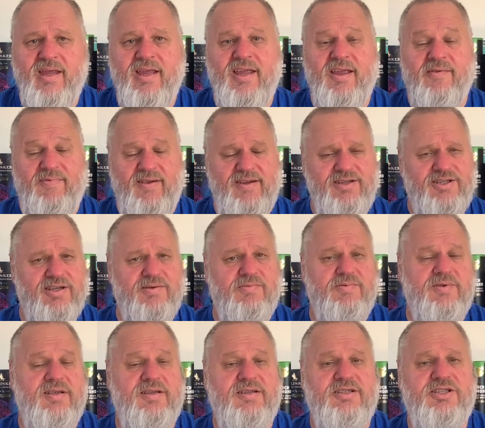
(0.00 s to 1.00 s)
There's
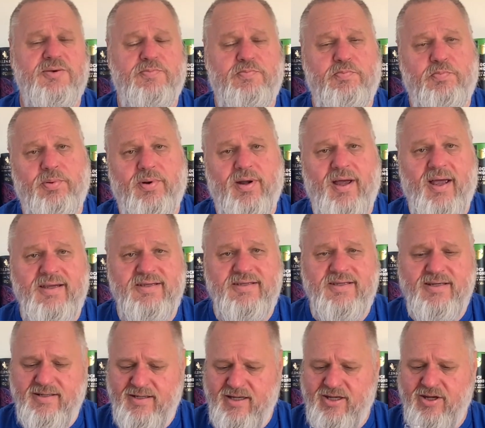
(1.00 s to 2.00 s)
a
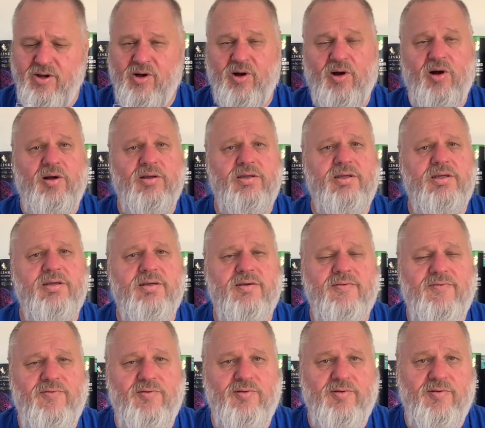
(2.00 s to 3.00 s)
surprisingly hot
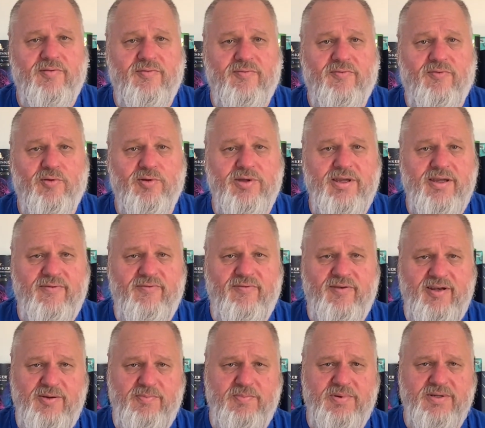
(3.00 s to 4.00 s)
for
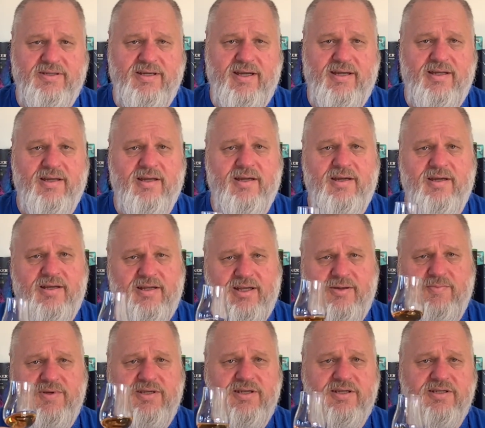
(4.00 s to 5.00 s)
43%.
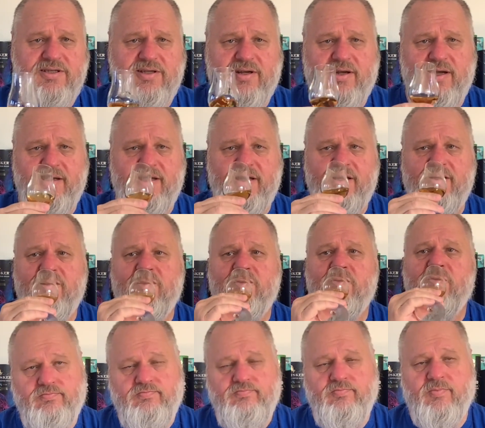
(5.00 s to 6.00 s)
Let me just try again.
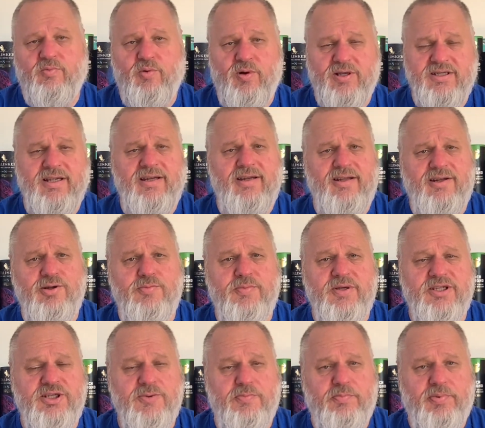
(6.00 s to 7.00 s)
I was a little
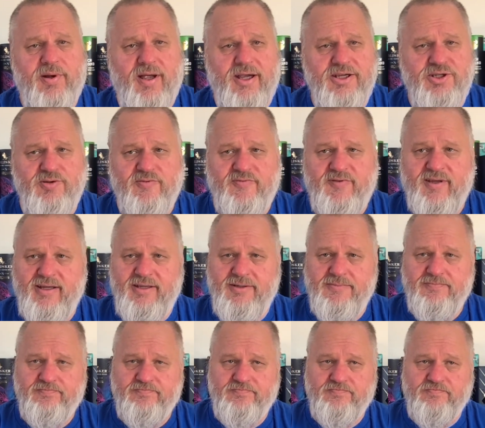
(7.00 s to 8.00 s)
bit surprised with that.
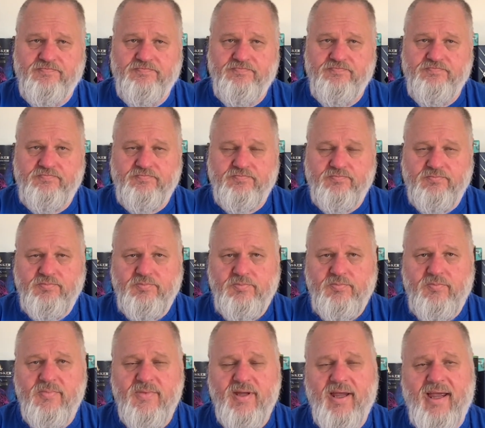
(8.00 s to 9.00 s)

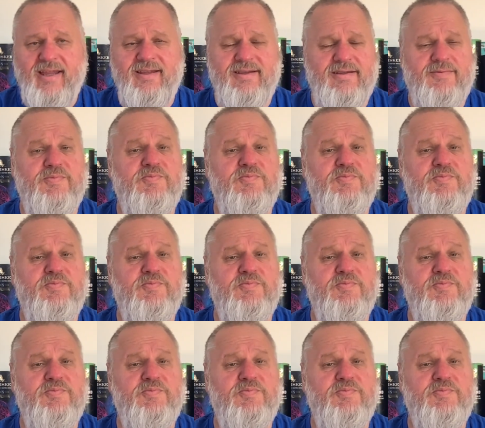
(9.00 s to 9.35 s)
It